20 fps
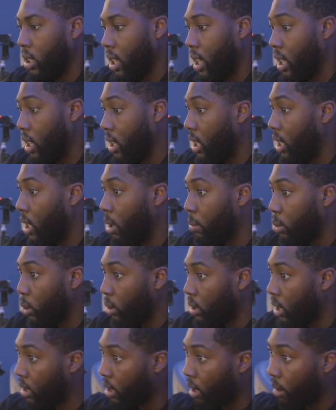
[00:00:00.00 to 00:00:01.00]
And then I broke
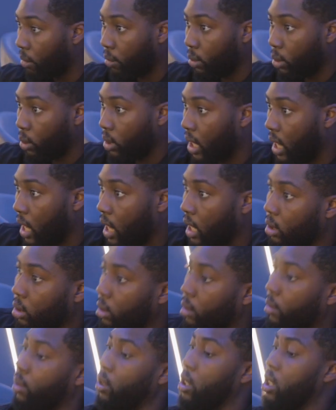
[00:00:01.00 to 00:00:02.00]
down that flute that I had on the
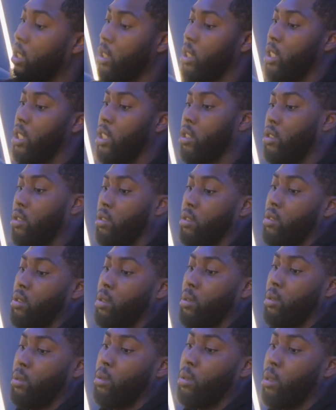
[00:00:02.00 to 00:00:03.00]
first
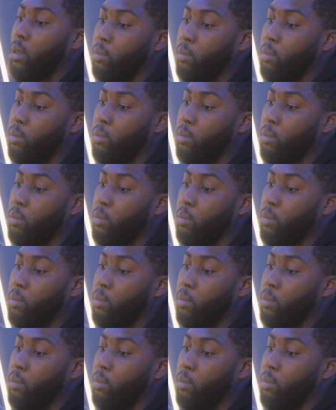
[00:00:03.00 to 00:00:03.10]
intro as well.